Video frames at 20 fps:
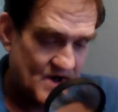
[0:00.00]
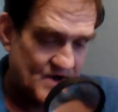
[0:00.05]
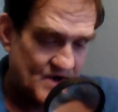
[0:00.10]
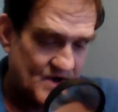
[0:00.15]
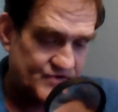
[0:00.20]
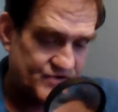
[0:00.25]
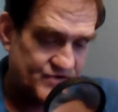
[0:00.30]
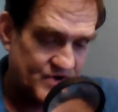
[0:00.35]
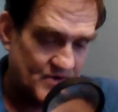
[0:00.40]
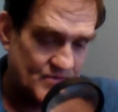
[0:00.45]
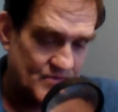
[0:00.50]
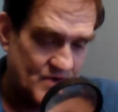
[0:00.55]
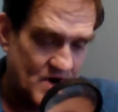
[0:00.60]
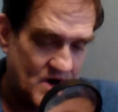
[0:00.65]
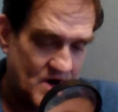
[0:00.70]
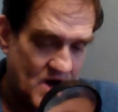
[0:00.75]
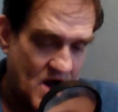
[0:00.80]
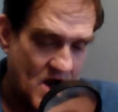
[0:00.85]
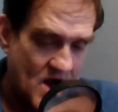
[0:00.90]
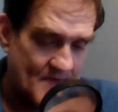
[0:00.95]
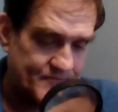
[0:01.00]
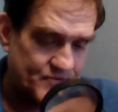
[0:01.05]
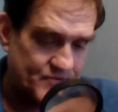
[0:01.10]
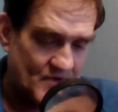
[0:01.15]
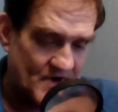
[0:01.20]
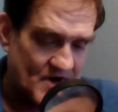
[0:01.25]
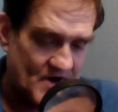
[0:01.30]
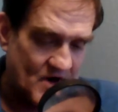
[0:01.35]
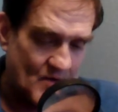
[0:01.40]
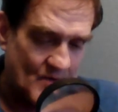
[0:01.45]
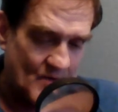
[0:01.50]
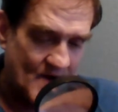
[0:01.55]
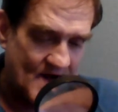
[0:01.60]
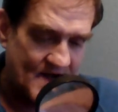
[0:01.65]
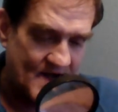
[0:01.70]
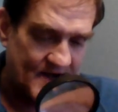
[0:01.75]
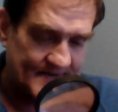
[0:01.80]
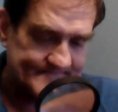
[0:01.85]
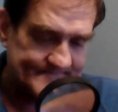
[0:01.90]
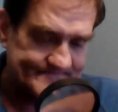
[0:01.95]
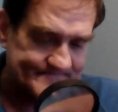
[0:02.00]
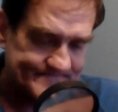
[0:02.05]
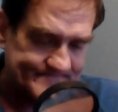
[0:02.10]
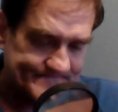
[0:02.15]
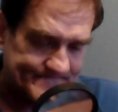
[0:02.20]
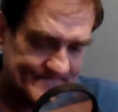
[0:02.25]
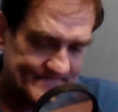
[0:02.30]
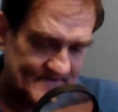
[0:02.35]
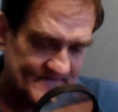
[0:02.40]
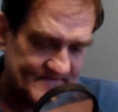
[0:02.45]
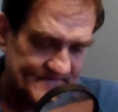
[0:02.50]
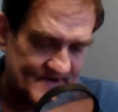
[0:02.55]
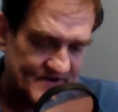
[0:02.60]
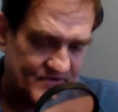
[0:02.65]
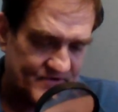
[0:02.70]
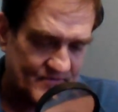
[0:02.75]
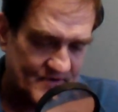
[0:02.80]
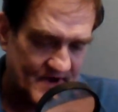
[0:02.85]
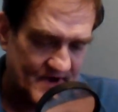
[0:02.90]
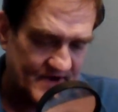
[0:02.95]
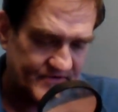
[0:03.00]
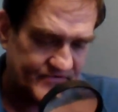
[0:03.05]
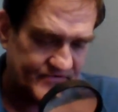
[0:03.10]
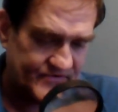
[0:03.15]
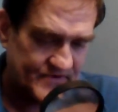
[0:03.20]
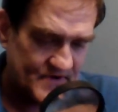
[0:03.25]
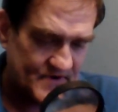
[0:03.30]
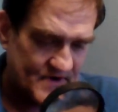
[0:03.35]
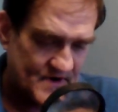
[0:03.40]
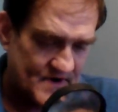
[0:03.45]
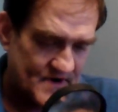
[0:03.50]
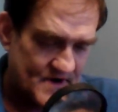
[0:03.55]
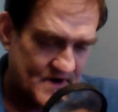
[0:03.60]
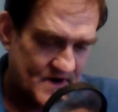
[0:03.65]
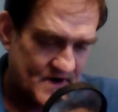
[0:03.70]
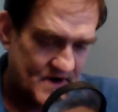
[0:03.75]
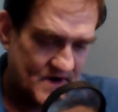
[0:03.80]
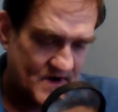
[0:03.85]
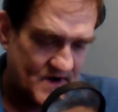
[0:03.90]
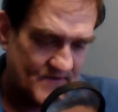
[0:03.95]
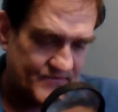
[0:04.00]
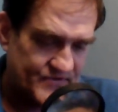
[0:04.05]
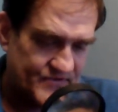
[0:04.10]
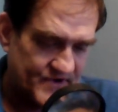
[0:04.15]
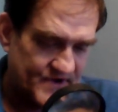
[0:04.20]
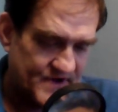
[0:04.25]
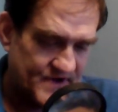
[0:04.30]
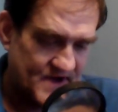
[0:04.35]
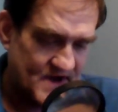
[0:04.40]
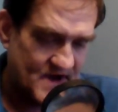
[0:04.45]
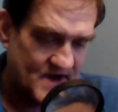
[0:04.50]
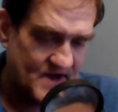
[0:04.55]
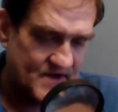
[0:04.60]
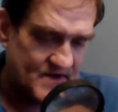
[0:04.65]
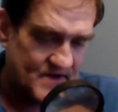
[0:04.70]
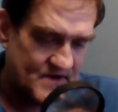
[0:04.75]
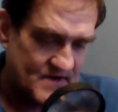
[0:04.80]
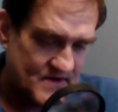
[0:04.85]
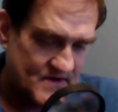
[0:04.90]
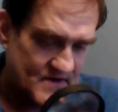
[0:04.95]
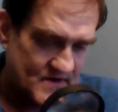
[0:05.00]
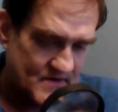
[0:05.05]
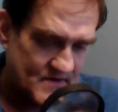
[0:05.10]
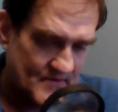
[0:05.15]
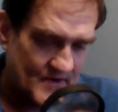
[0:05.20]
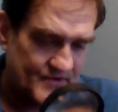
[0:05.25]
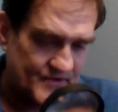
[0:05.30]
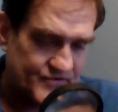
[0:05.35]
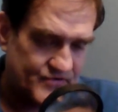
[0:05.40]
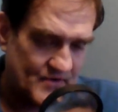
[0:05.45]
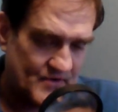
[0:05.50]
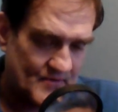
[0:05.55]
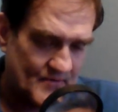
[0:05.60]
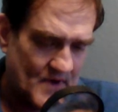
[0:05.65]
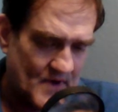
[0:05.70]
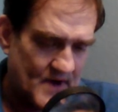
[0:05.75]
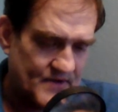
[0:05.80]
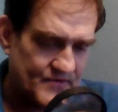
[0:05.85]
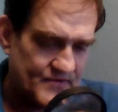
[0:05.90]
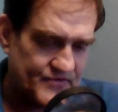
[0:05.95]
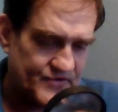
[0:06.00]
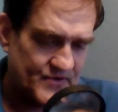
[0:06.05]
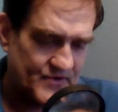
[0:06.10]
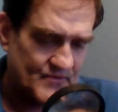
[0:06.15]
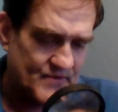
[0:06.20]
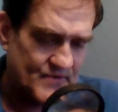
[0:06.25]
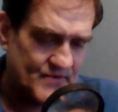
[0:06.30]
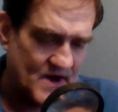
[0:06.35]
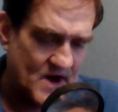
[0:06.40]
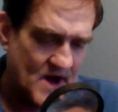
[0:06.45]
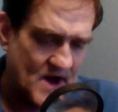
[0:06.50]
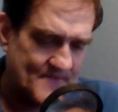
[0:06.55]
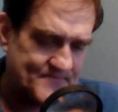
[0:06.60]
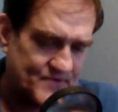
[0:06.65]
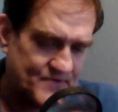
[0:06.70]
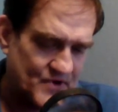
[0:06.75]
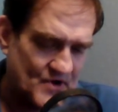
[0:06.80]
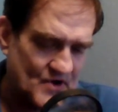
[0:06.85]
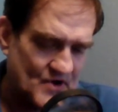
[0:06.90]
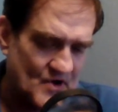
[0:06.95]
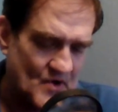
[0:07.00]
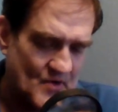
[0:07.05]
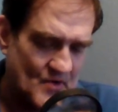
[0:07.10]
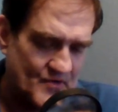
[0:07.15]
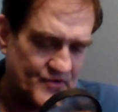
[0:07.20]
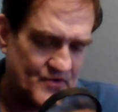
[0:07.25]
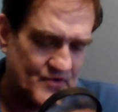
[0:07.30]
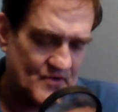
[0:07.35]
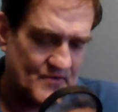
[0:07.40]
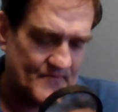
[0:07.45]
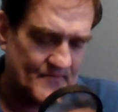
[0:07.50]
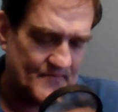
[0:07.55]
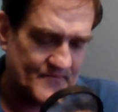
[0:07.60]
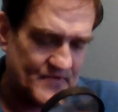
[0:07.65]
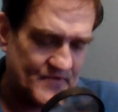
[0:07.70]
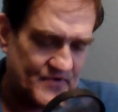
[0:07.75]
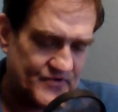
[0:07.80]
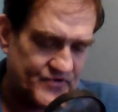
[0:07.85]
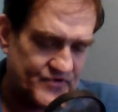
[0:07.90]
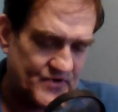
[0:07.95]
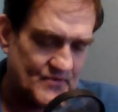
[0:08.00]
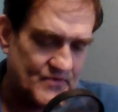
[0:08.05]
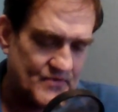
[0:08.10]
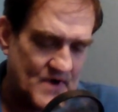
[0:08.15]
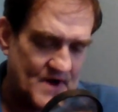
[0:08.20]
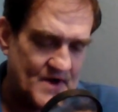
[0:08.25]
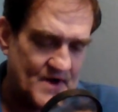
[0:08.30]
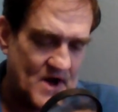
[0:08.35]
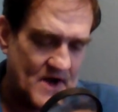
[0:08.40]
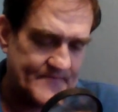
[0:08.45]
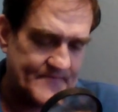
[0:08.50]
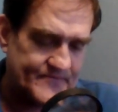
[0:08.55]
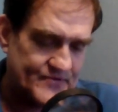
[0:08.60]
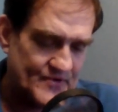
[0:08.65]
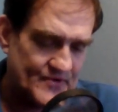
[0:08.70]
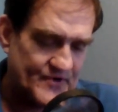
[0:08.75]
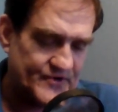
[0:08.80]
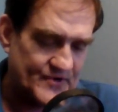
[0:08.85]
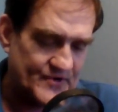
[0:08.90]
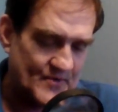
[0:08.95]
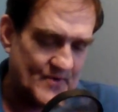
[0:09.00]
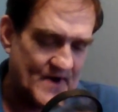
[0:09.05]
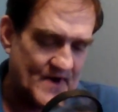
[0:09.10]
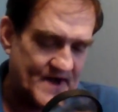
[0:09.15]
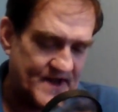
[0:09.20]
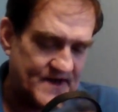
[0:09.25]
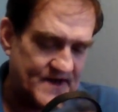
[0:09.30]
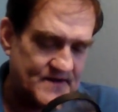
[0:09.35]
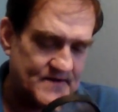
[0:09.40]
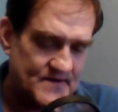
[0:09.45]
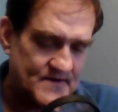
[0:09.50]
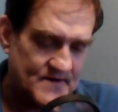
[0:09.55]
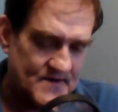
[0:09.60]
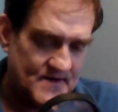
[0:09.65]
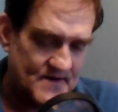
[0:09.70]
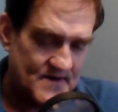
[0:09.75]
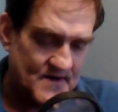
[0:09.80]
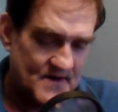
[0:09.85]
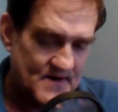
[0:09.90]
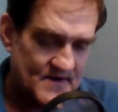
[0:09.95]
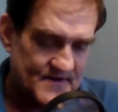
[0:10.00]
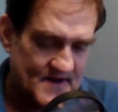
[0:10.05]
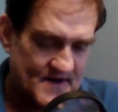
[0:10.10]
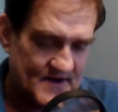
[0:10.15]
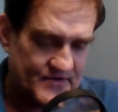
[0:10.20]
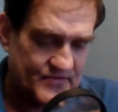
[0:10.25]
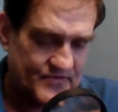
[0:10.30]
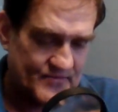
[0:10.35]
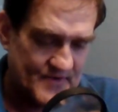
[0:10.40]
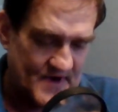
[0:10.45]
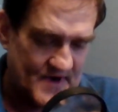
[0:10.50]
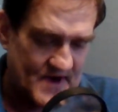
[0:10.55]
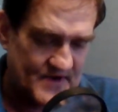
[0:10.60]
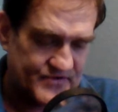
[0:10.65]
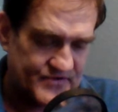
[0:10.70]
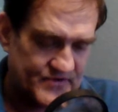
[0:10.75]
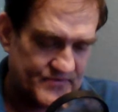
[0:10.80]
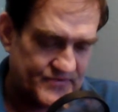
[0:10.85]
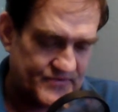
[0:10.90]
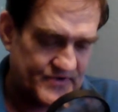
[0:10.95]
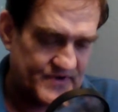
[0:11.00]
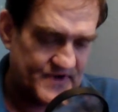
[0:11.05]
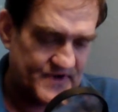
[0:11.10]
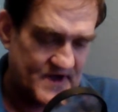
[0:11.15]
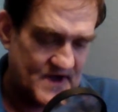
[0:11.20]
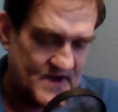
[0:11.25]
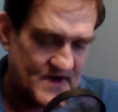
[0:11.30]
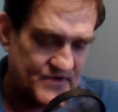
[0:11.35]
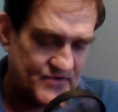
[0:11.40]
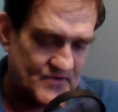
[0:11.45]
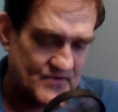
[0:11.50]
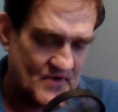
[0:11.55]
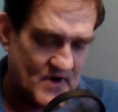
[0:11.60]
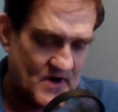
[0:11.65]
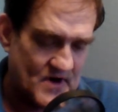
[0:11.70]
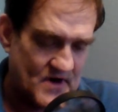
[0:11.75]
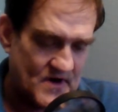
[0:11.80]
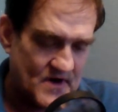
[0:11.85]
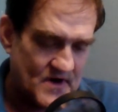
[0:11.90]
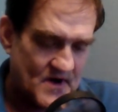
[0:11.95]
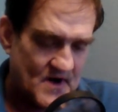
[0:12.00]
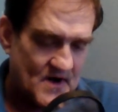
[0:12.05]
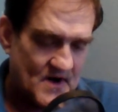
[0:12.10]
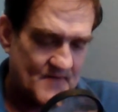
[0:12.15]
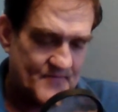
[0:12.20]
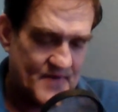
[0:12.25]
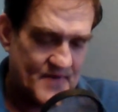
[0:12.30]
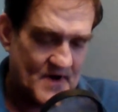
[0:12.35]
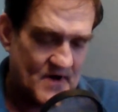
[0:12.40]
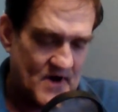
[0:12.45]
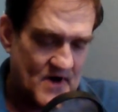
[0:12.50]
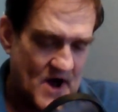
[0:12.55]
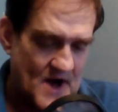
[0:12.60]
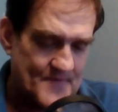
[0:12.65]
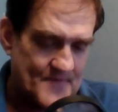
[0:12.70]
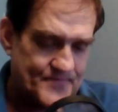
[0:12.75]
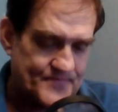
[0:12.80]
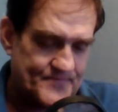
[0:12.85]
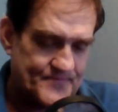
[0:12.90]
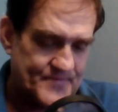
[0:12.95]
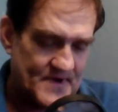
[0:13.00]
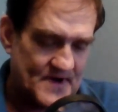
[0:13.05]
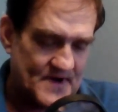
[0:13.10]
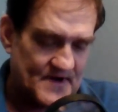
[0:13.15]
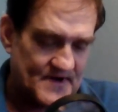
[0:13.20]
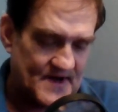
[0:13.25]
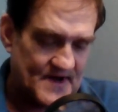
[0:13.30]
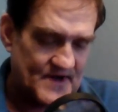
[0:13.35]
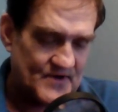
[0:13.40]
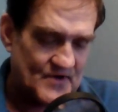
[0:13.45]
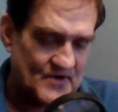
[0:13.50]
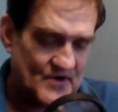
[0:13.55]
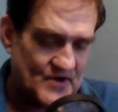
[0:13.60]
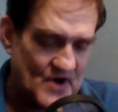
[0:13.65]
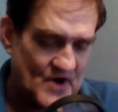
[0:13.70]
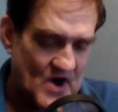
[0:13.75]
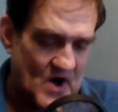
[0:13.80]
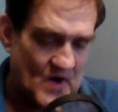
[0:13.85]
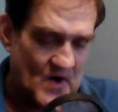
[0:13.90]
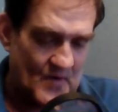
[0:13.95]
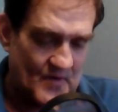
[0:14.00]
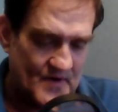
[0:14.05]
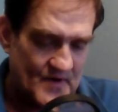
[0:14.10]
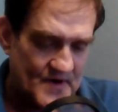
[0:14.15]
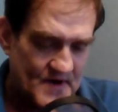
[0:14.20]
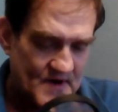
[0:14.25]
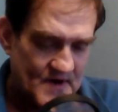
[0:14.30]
She run off during our wedding. That's rich. If she did, should, what? She run off during her, your she run off during your wedding. That's rich. If she did, you are better off by uh, letting her go.